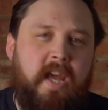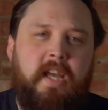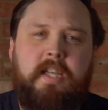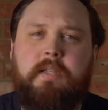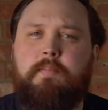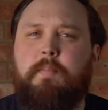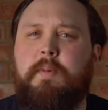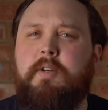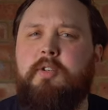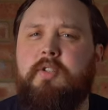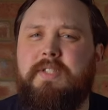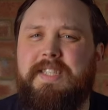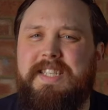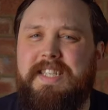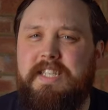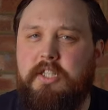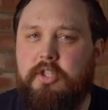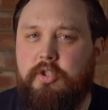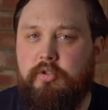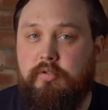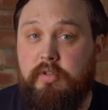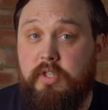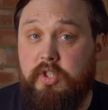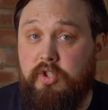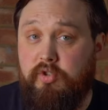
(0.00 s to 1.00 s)
It's most seen
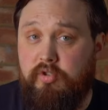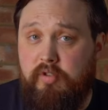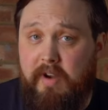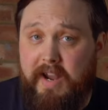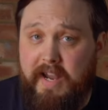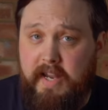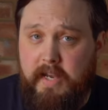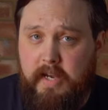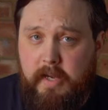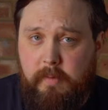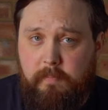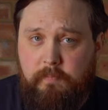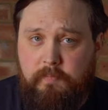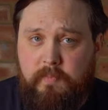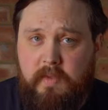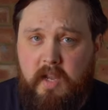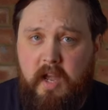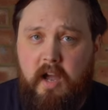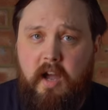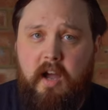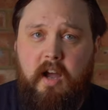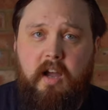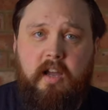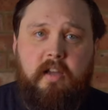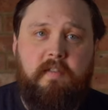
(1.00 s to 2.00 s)
during training.
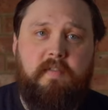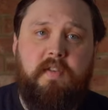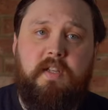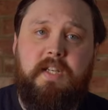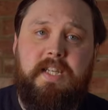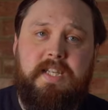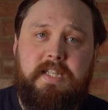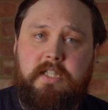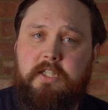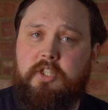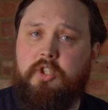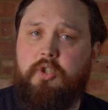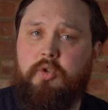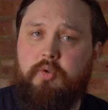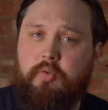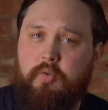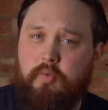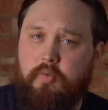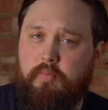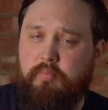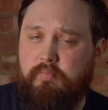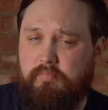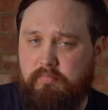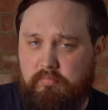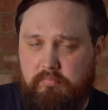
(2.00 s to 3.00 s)
If you didn't
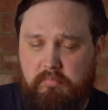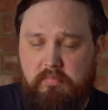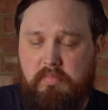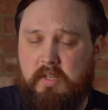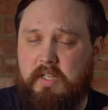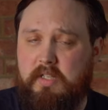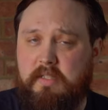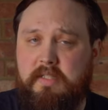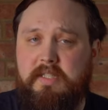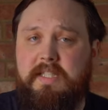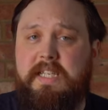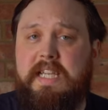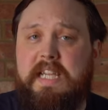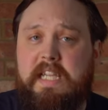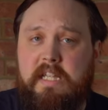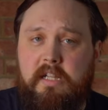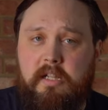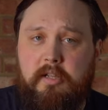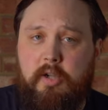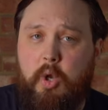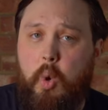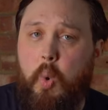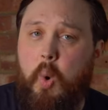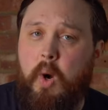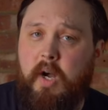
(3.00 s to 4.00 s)
do the
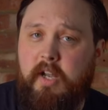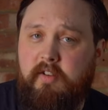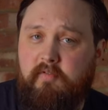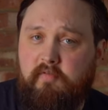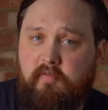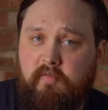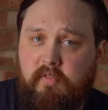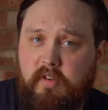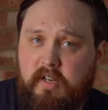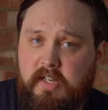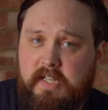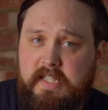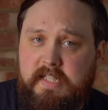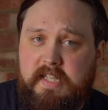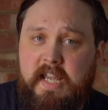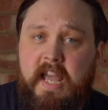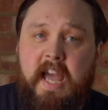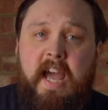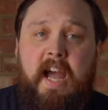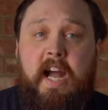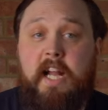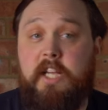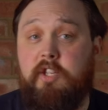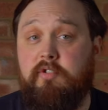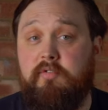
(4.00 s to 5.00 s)
skill quite right
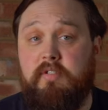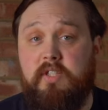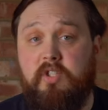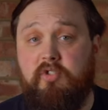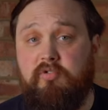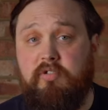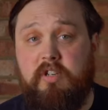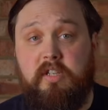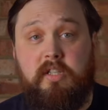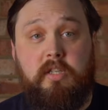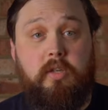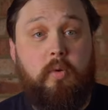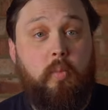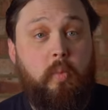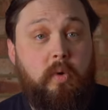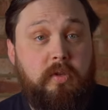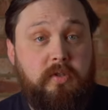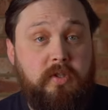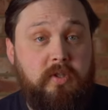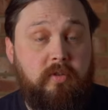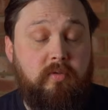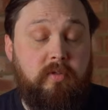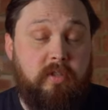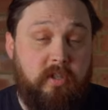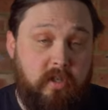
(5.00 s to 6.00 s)
and your instructor
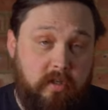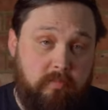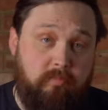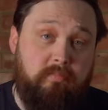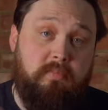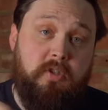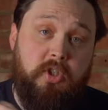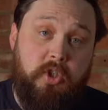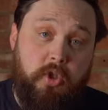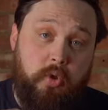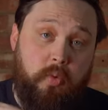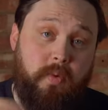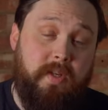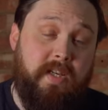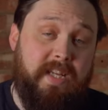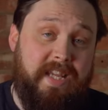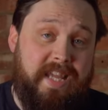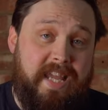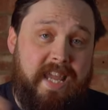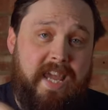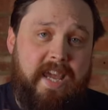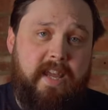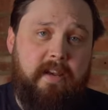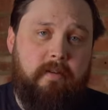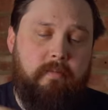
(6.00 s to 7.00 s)
wants you to do it
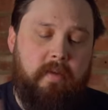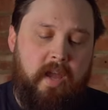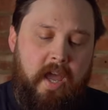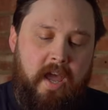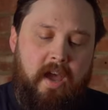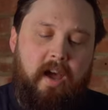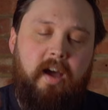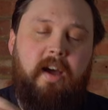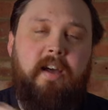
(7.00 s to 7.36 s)
again,